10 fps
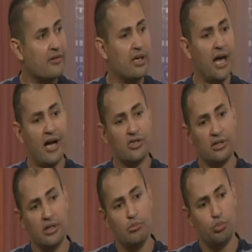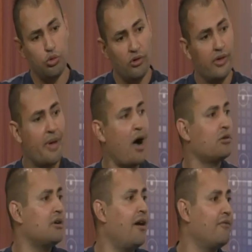They actually pulled them
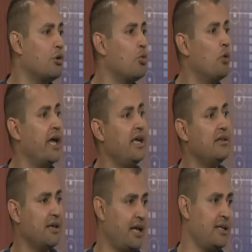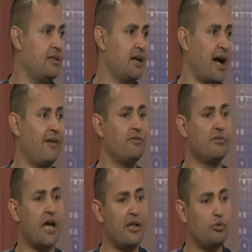out of Kuwait, and after that,